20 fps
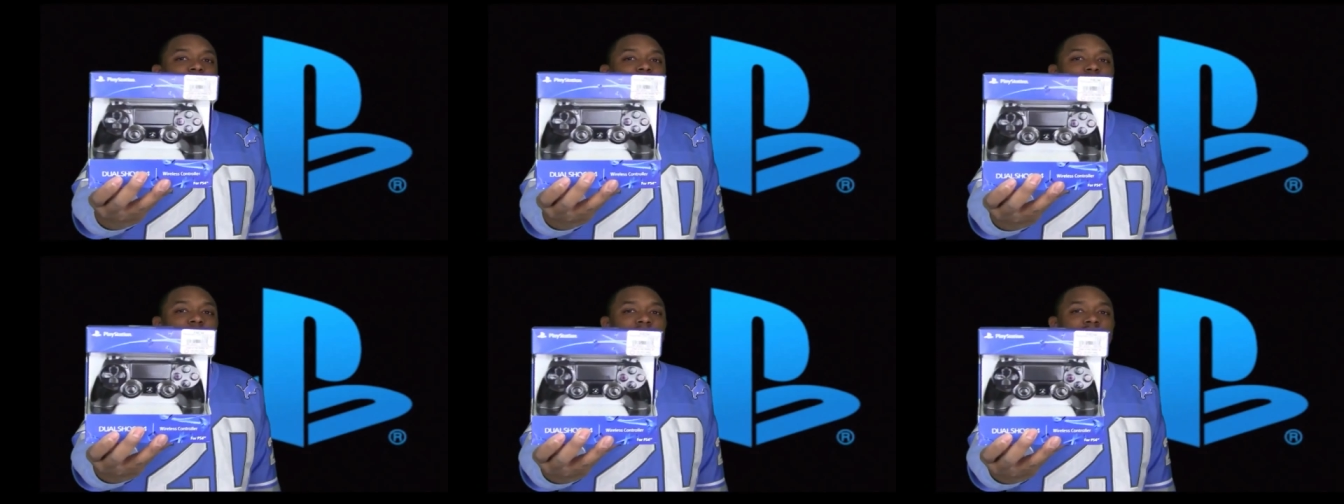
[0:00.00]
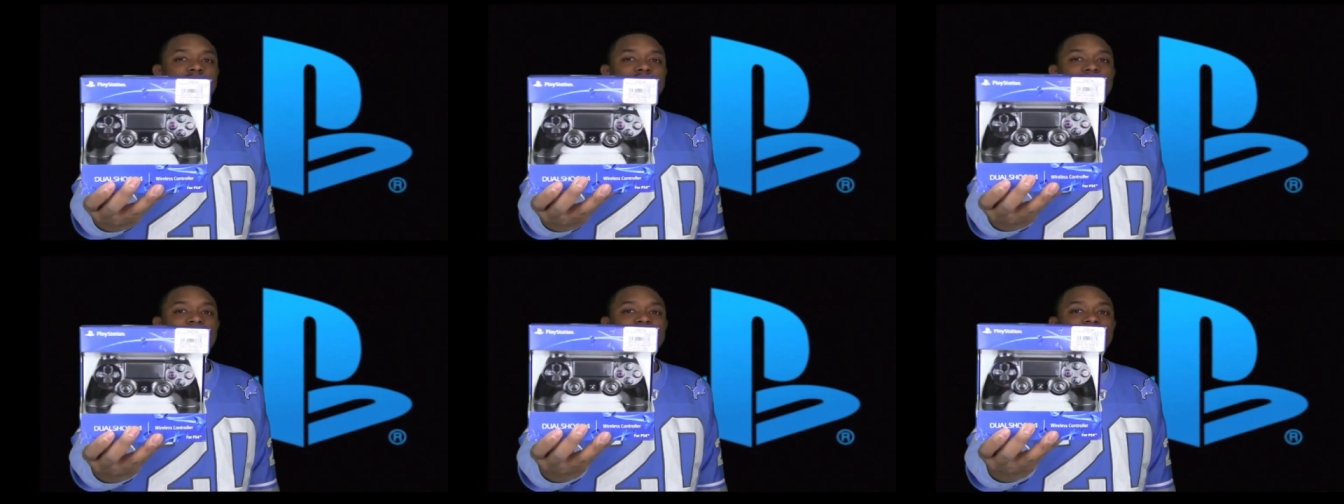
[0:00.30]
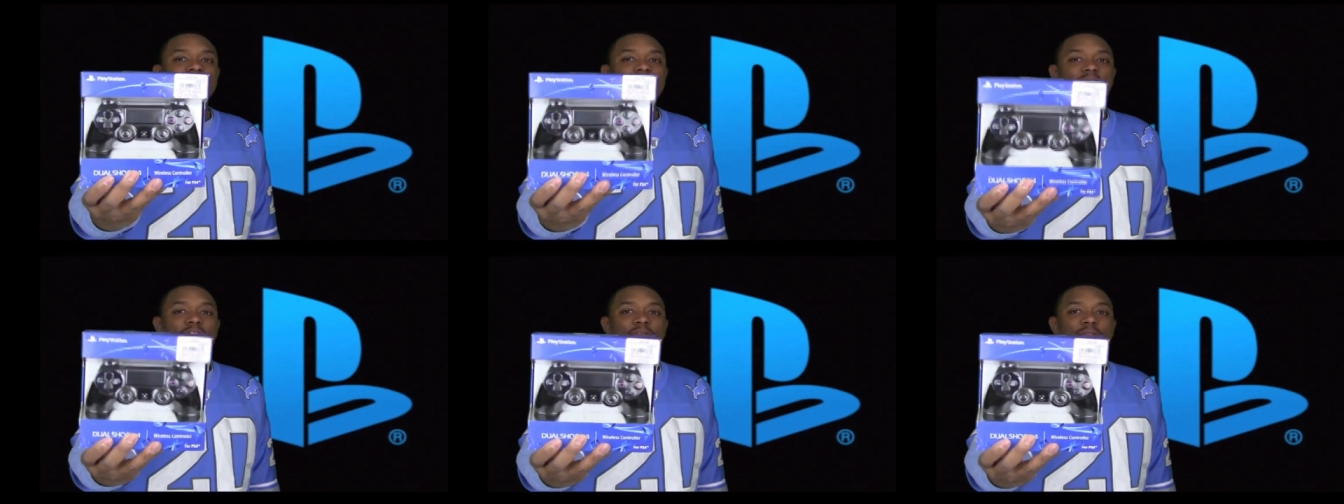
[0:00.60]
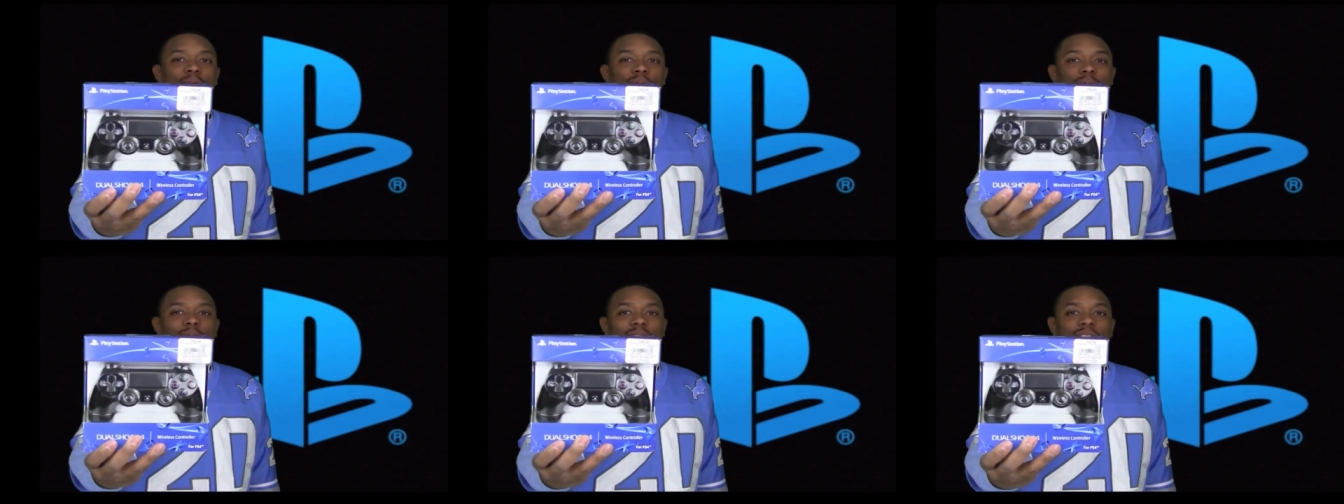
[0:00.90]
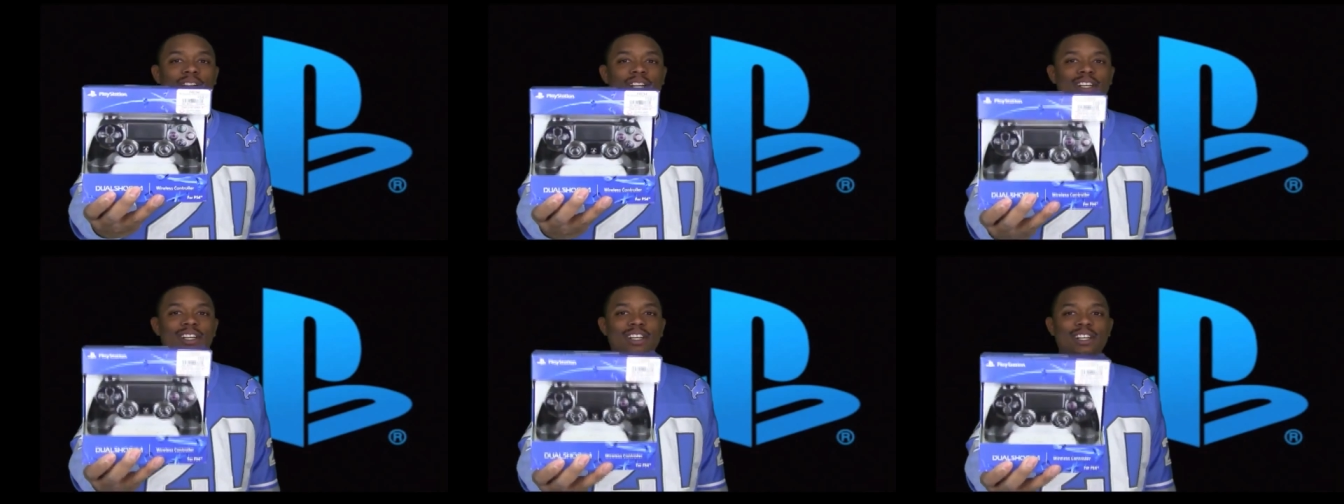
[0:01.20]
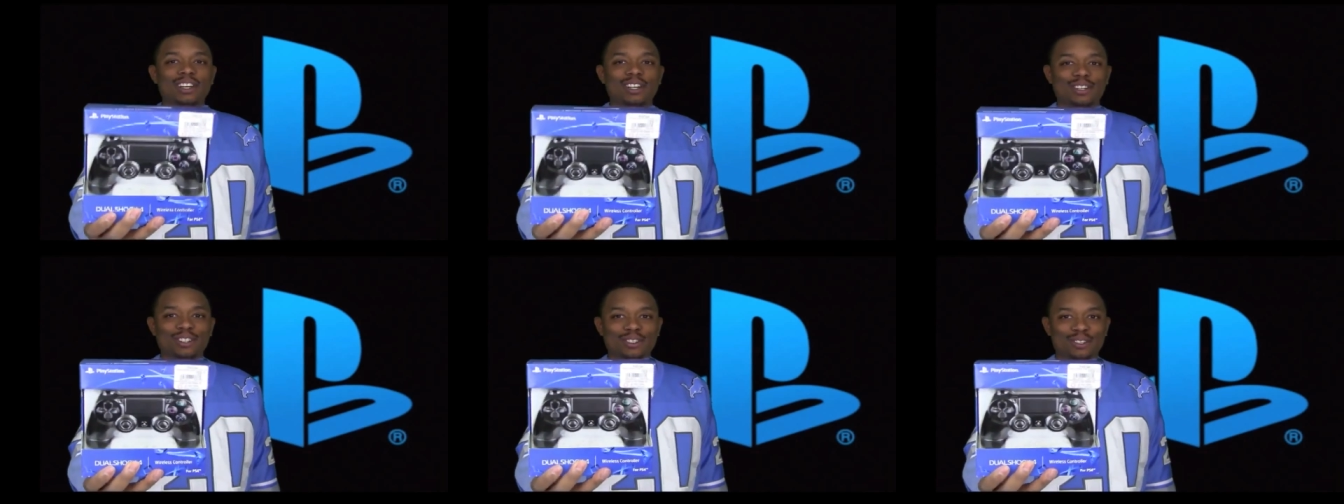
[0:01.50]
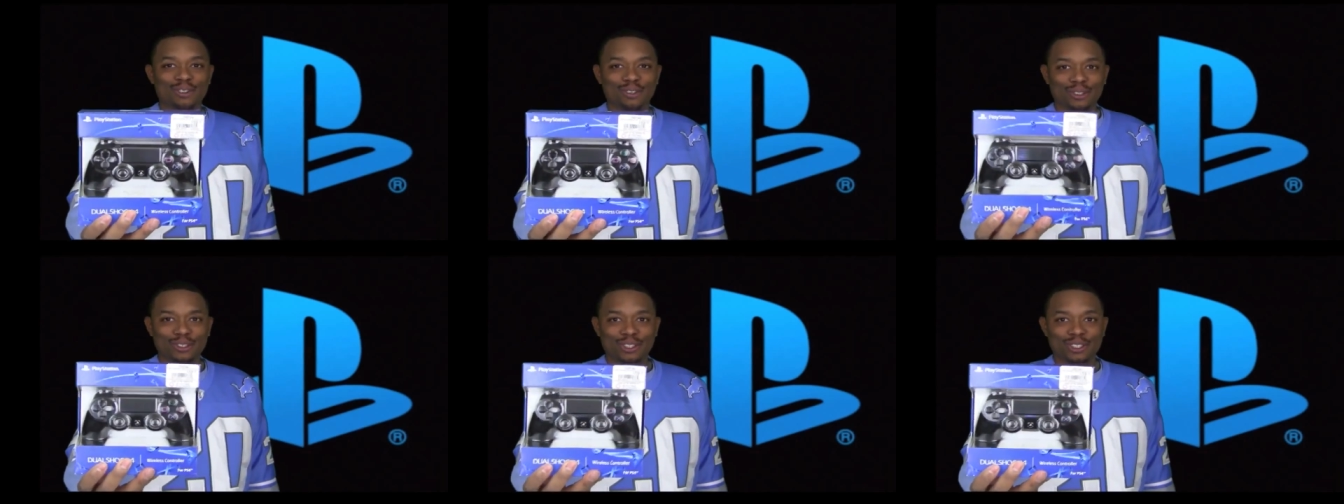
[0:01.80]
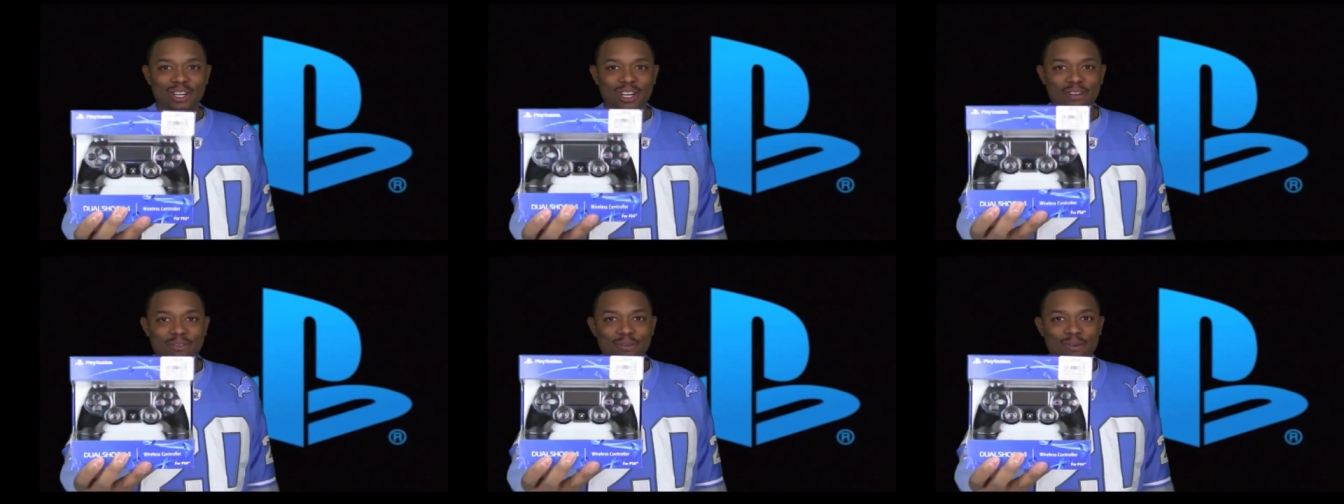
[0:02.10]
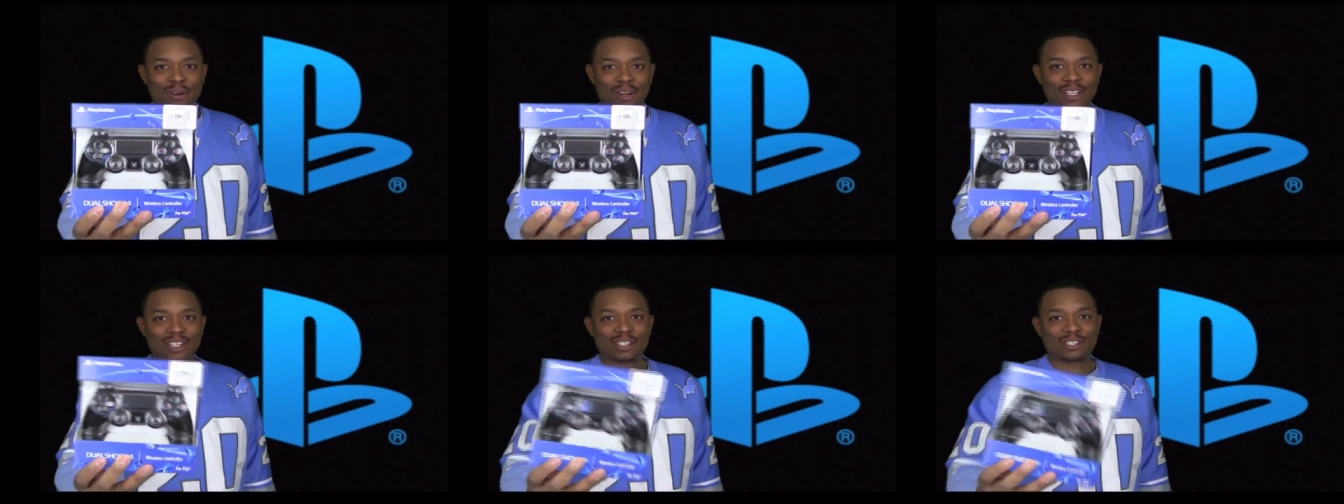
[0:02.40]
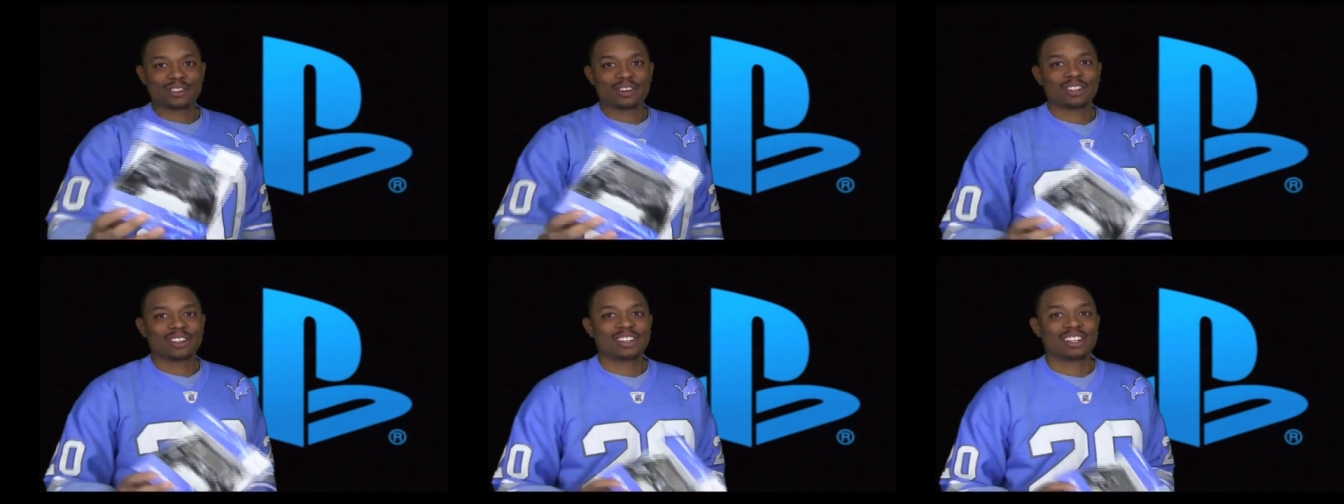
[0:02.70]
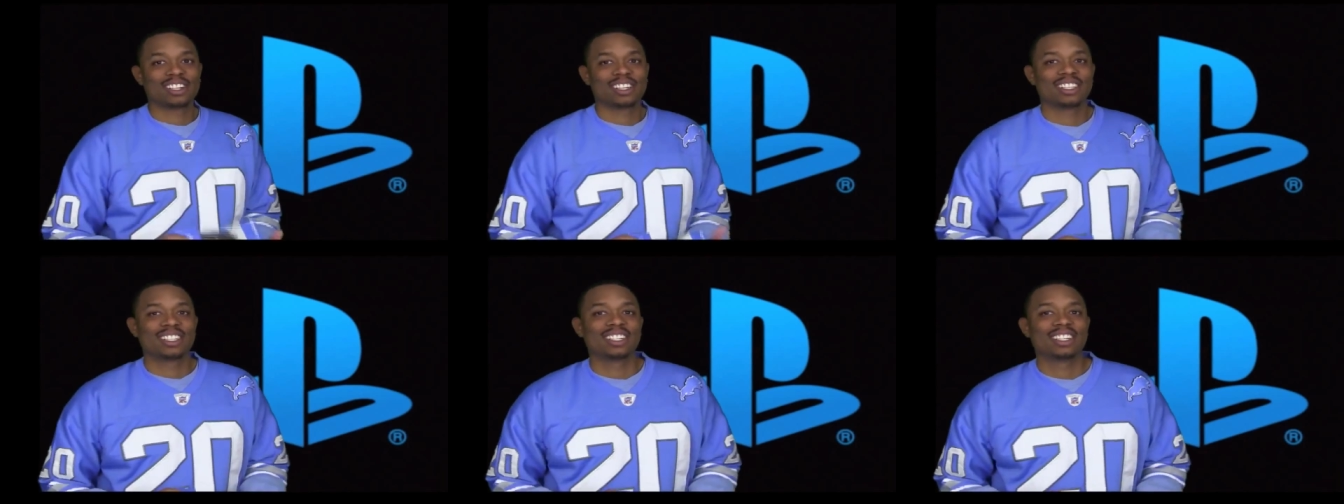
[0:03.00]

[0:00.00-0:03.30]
PlayStation 4 DualShock 4 controller.